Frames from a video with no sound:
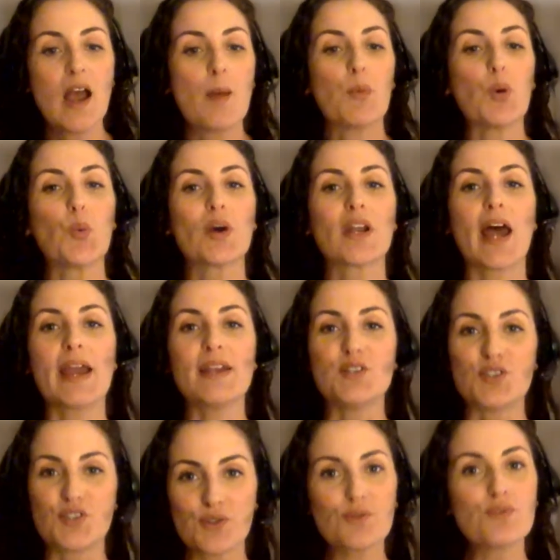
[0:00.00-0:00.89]
but what I
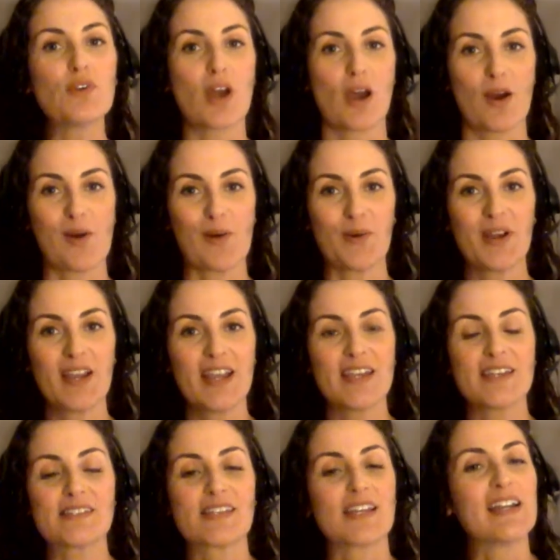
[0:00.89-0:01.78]
do know
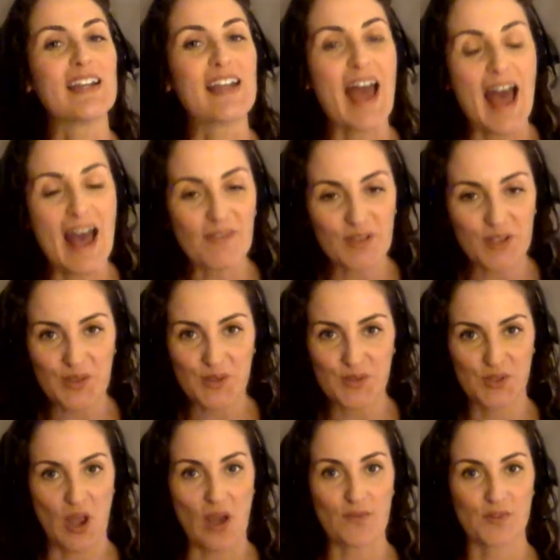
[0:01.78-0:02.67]
is that in having
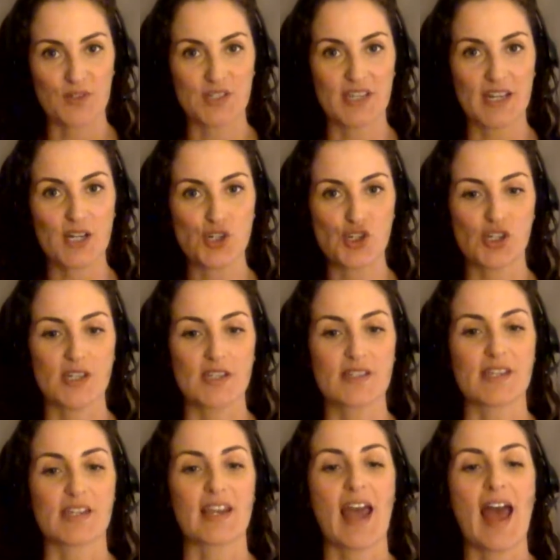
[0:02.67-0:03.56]
those
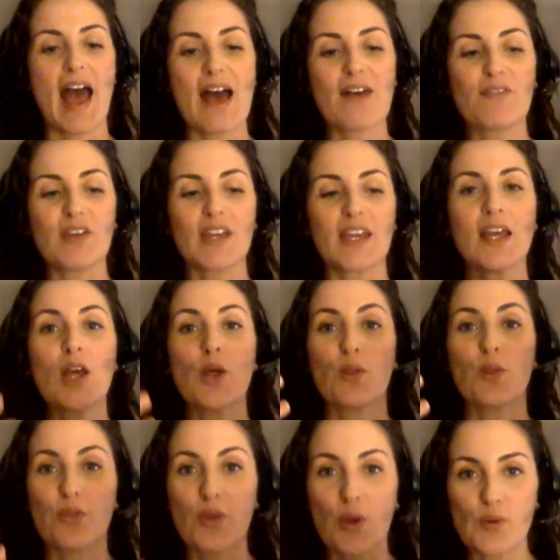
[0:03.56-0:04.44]
conversations and having
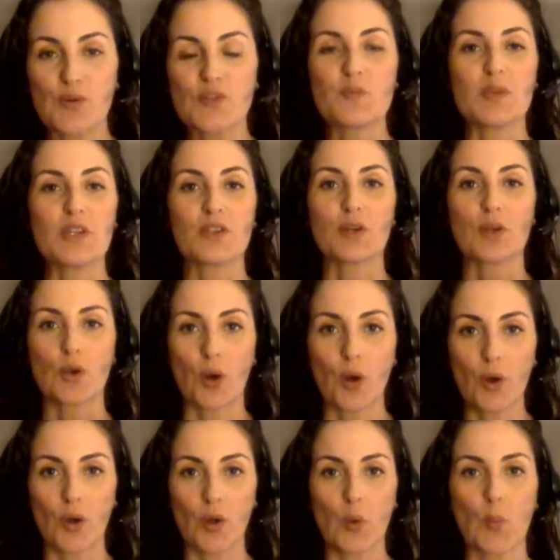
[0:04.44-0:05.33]
those be the
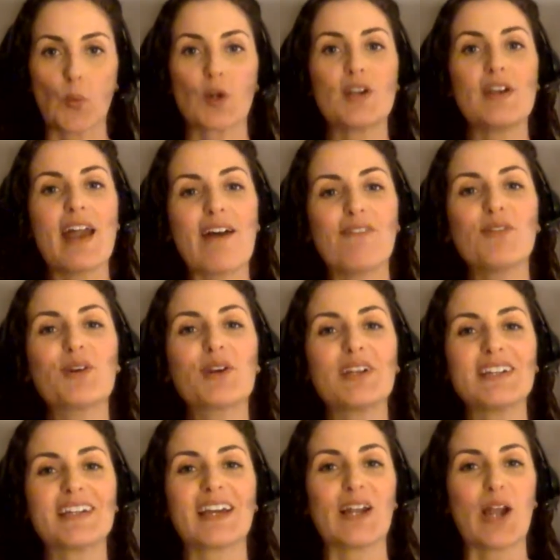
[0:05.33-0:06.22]
goal, we're never
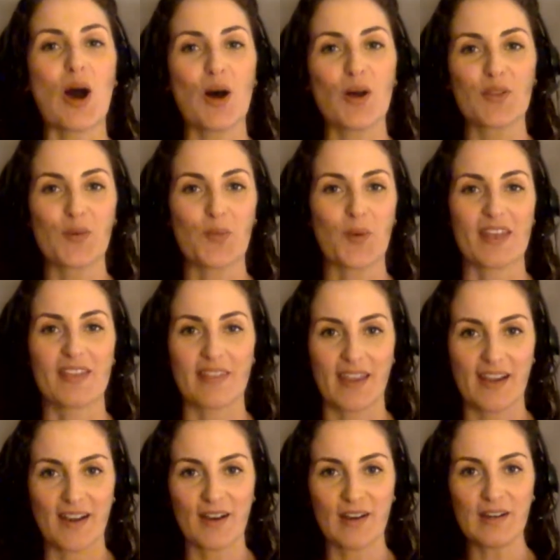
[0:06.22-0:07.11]
going to get all the way
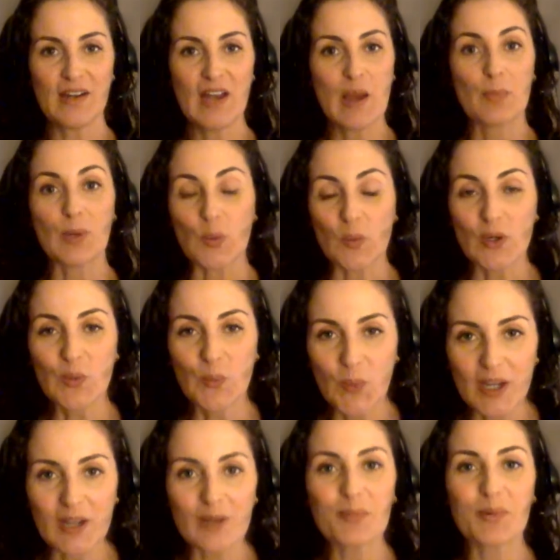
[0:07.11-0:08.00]
there, but we
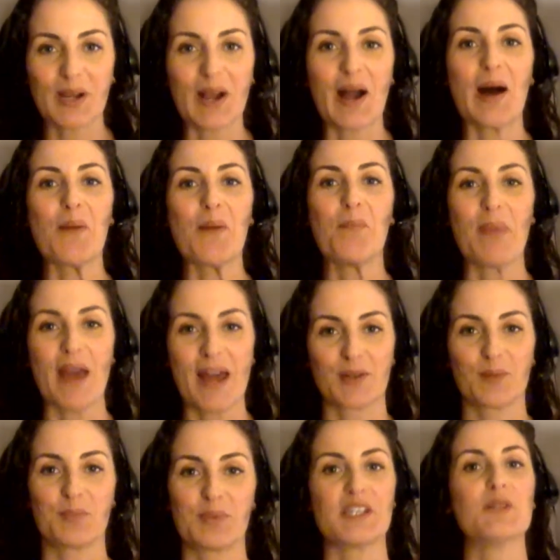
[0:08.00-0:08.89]
will become better
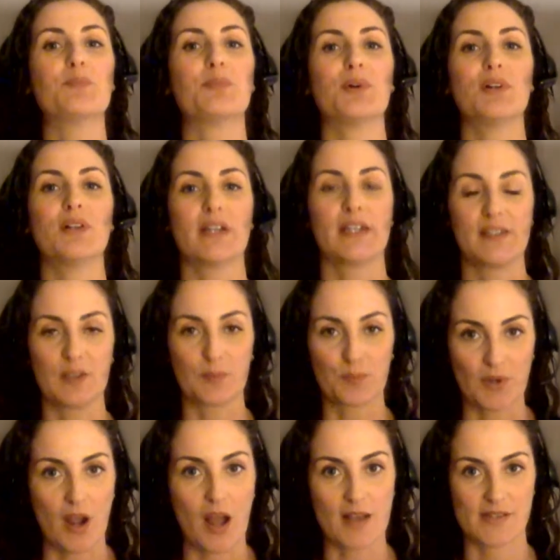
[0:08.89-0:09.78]
people in the
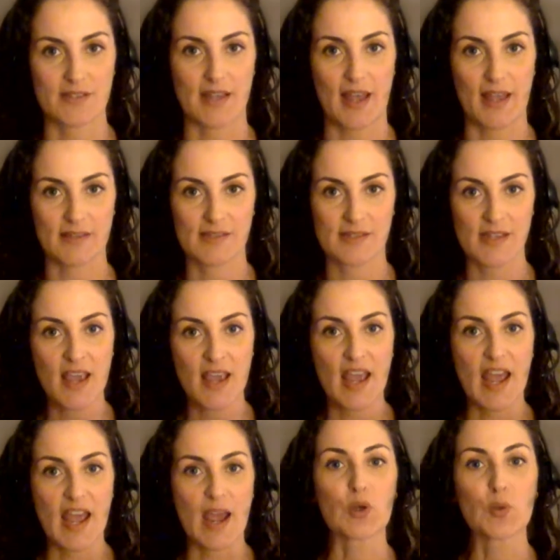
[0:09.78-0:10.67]
process.
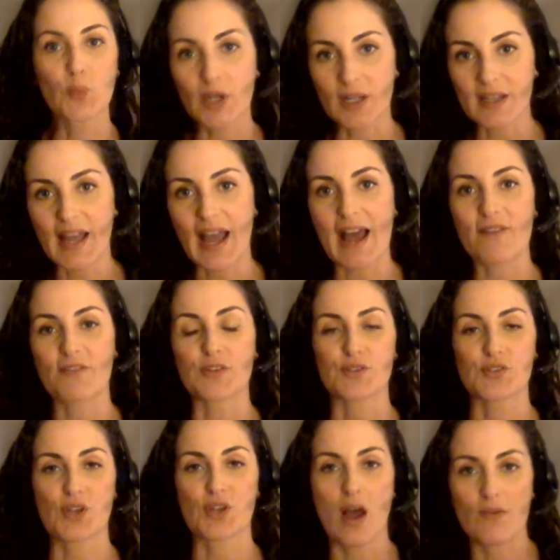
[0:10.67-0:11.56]
And we will have
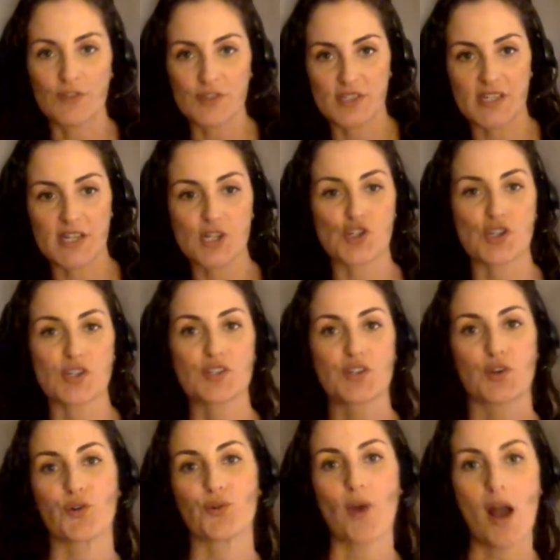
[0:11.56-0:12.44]
those conversations
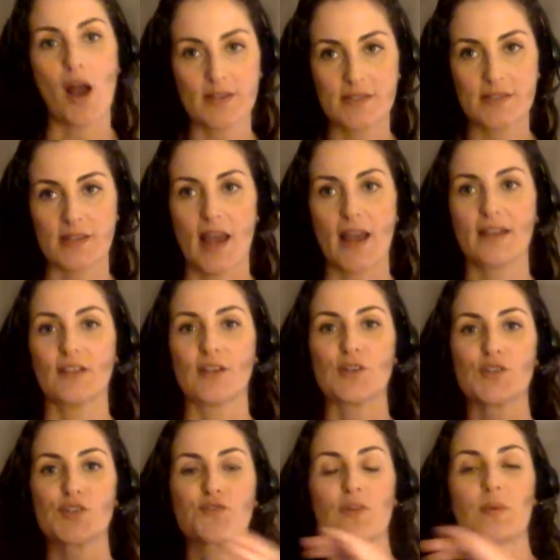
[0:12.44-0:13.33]
across
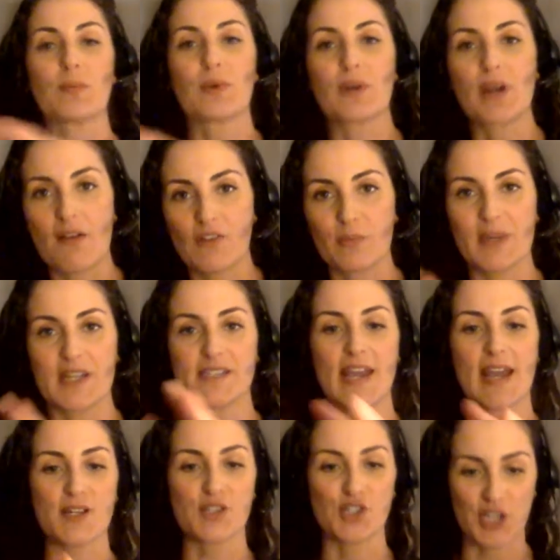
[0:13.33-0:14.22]
silos, from government
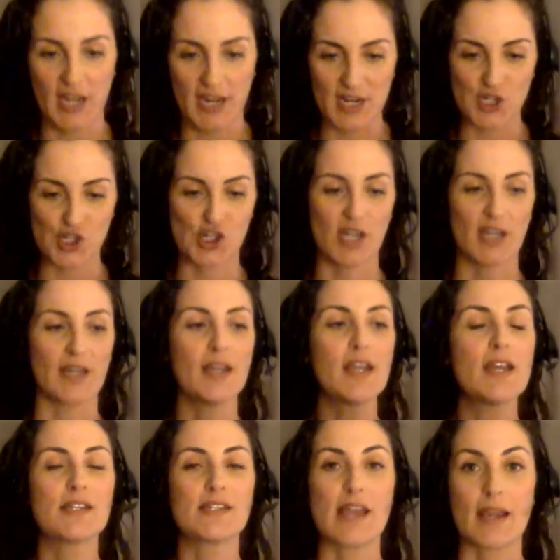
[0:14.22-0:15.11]
to education
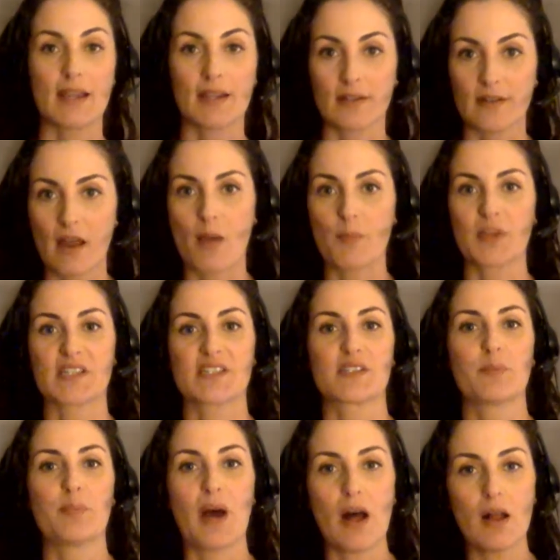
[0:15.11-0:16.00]
to economics
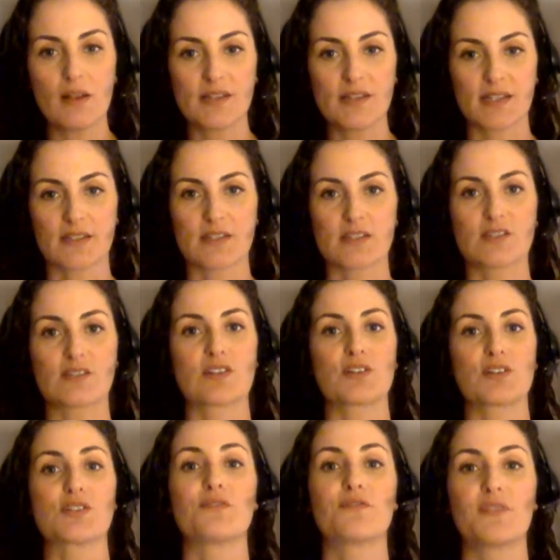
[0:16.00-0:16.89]
to politics, to
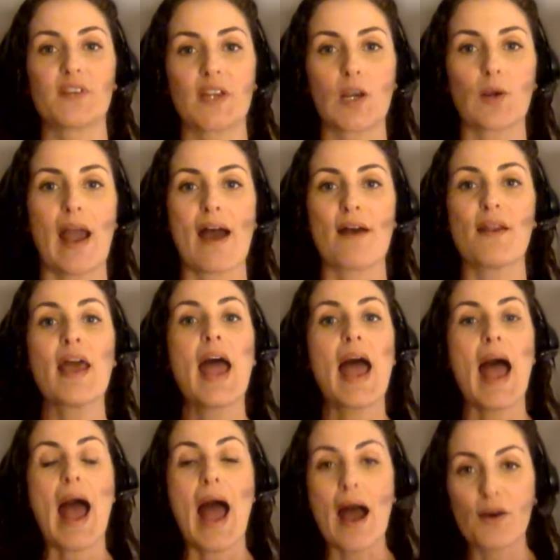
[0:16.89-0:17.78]
start to figure out
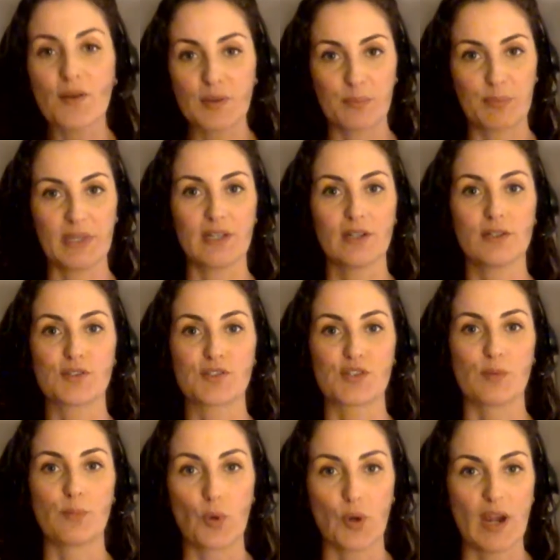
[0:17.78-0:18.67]
how to build
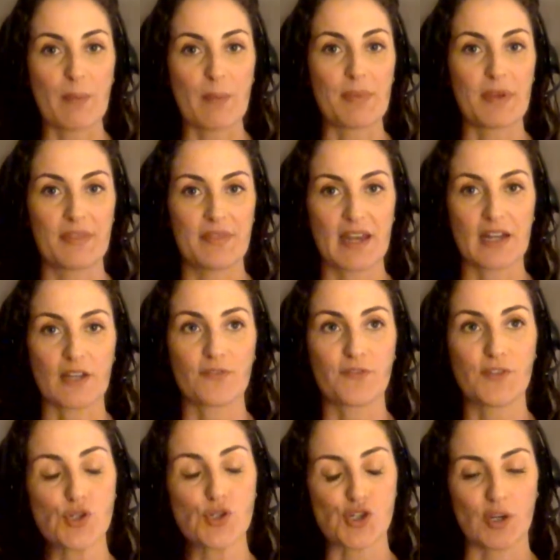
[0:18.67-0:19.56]
a more empathetic
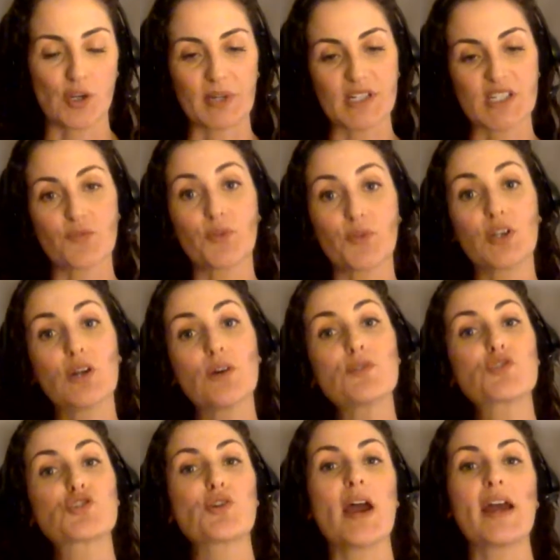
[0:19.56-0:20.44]
future. Because if we
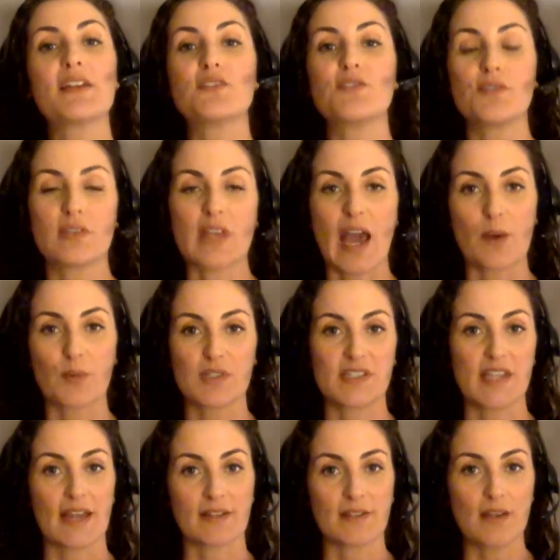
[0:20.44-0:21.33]
don't try to do that with
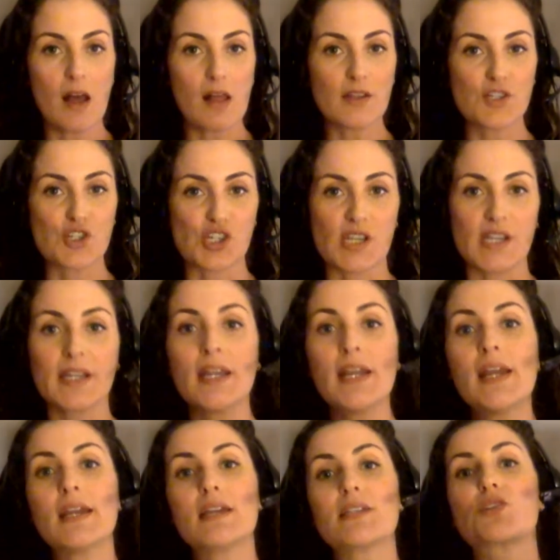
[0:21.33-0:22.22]
technology,
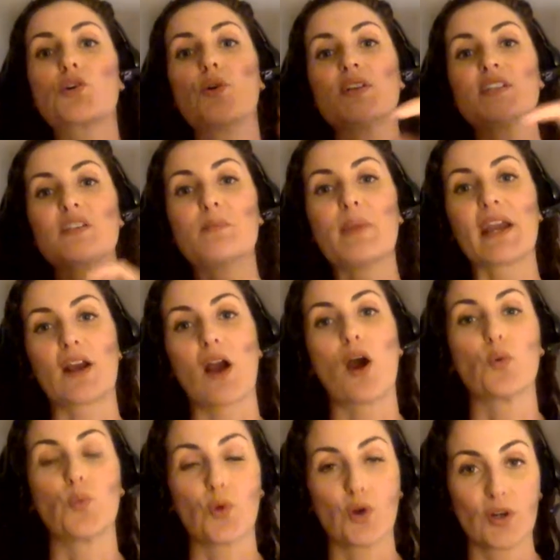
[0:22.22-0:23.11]
it's going to make
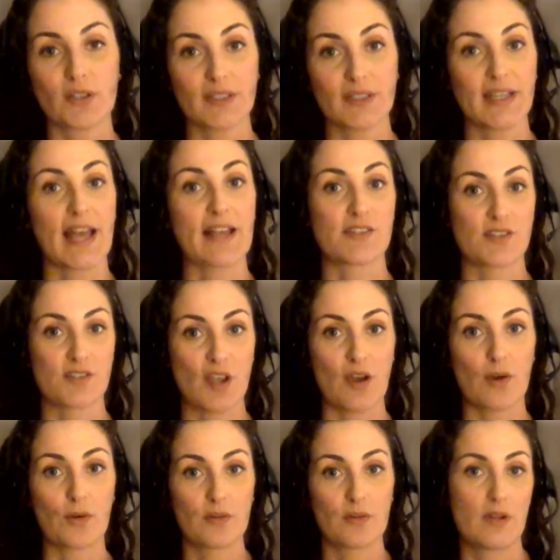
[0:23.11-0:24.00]
our world less
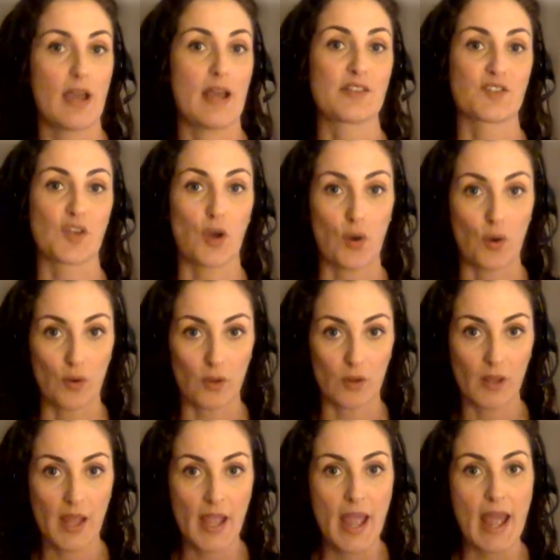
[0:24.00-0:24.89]
so as a whole.